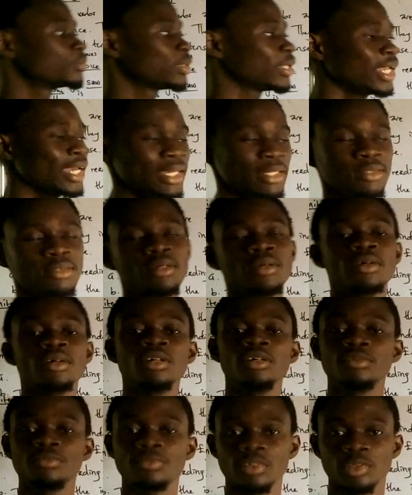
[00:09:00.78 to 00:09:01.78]
playing
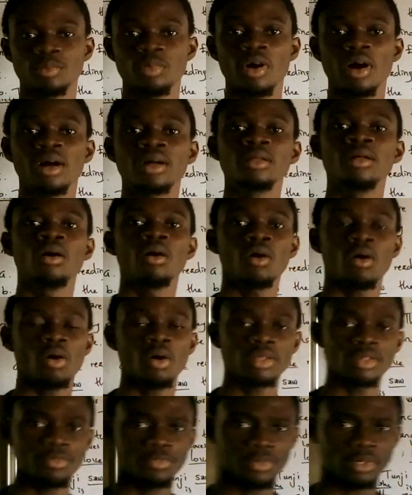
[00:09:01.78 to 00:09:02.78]
football
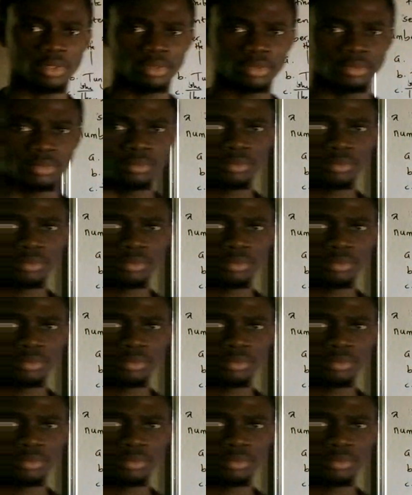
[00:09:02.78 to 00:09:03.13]
on the field.